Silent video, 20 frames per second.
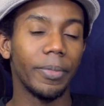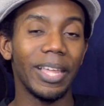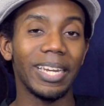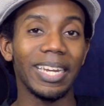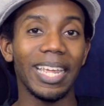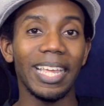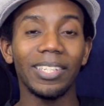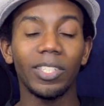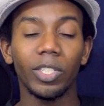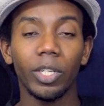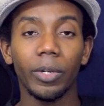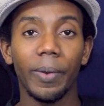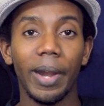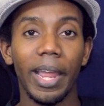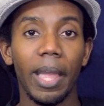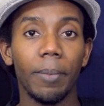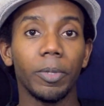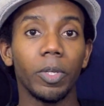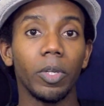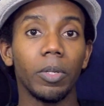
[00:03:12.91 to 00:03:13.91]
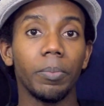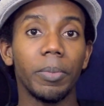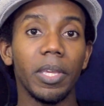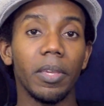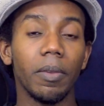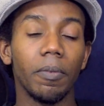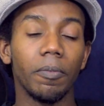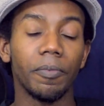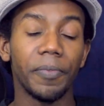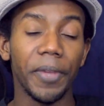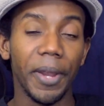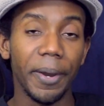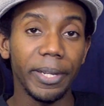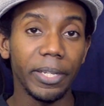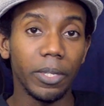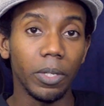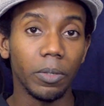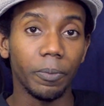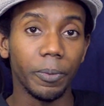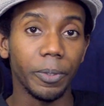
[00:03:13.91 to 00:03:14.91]
then Instagram could be
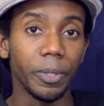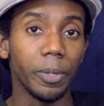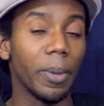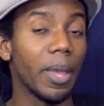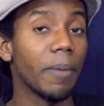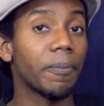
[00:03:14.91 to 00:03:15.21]
very good for you.